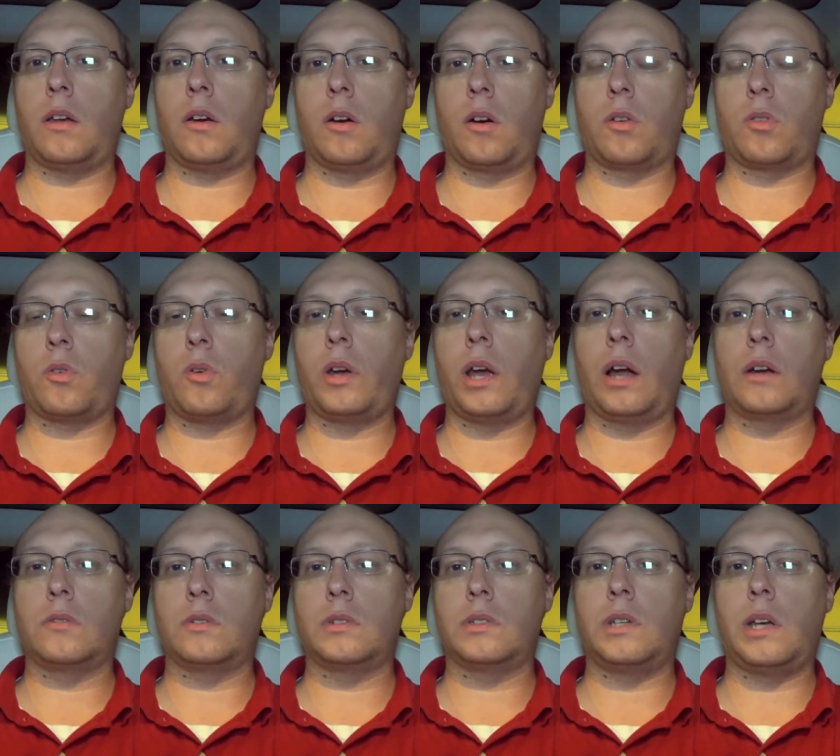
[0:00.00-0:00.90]
or
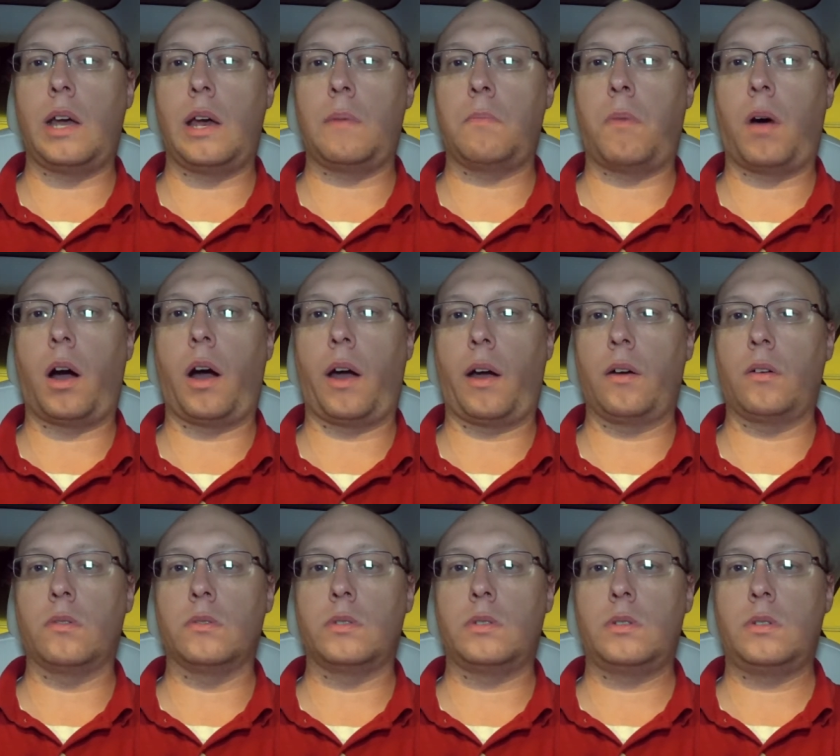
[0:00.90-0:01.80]
310
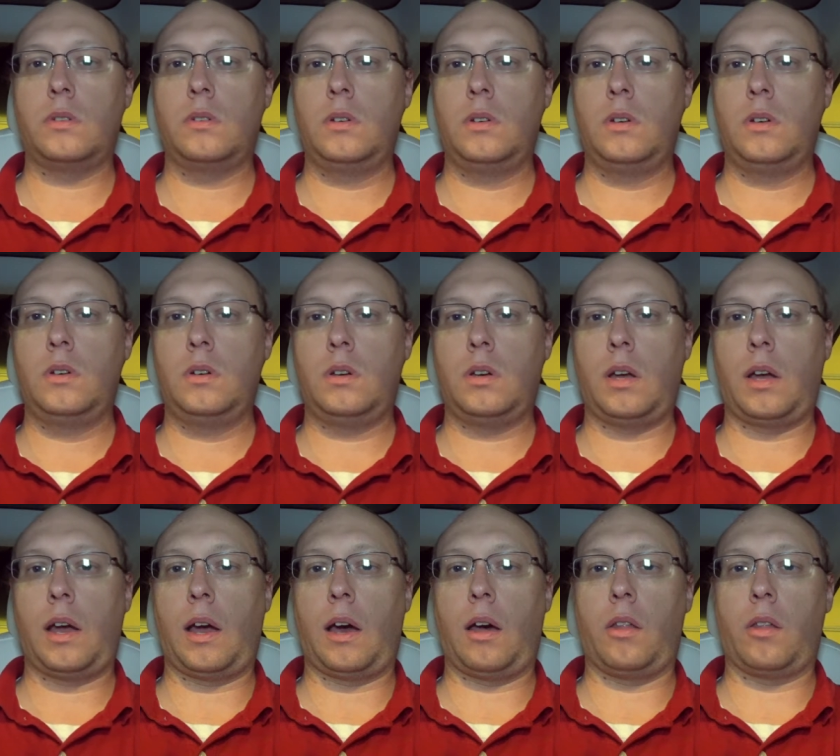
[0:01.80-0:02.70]
miles
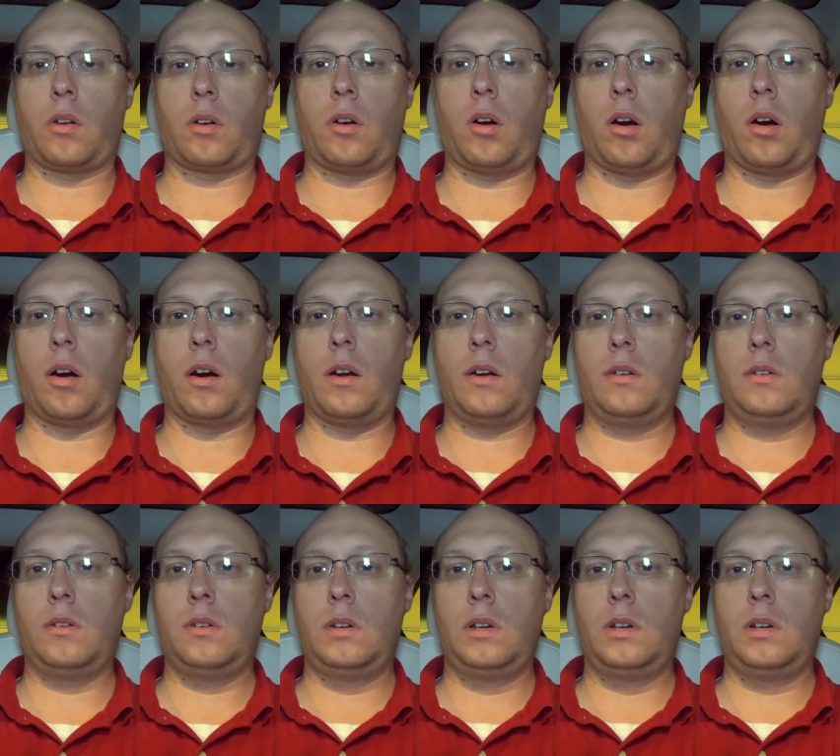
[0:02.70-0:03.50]
out of the car.